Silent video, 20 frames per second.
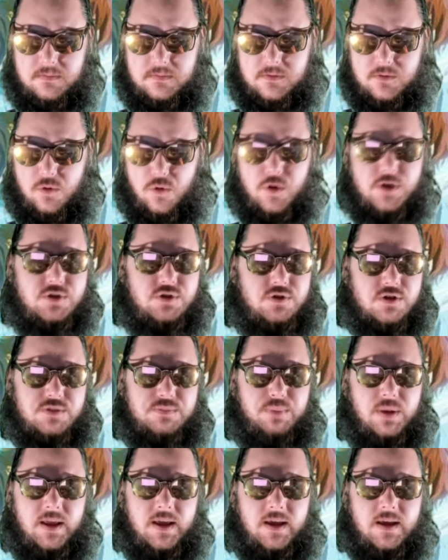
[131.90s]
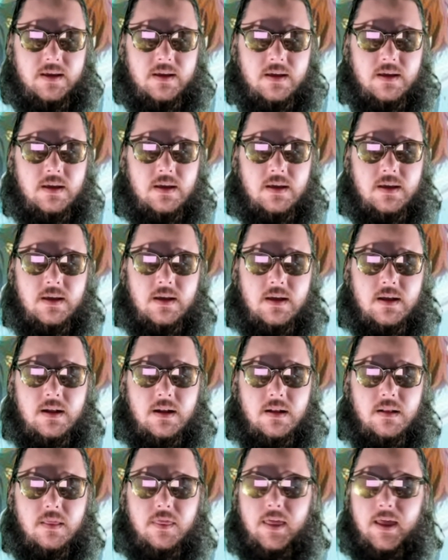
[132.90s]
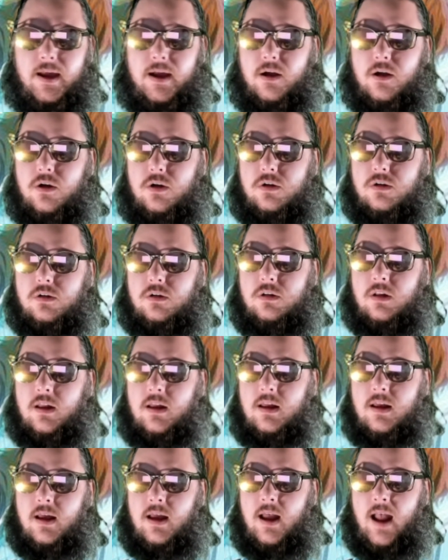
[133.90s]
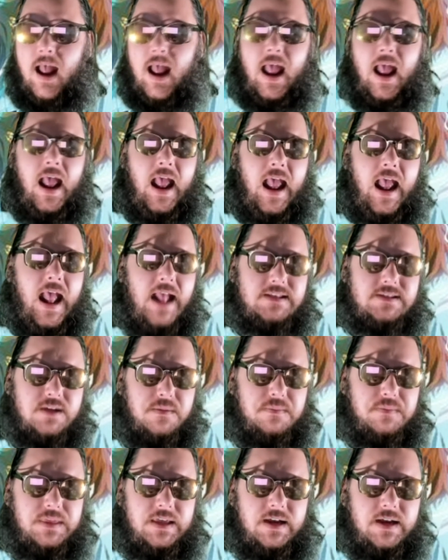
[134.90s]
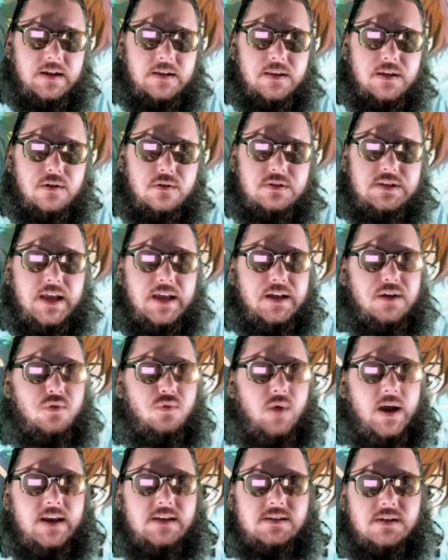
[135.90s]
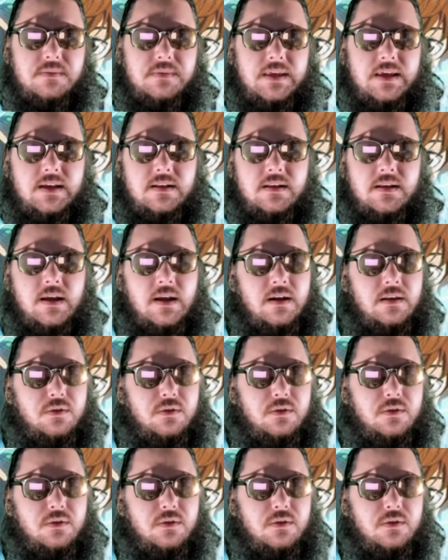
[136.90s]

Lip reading: orchestras play, they'll add something. They'll take away something.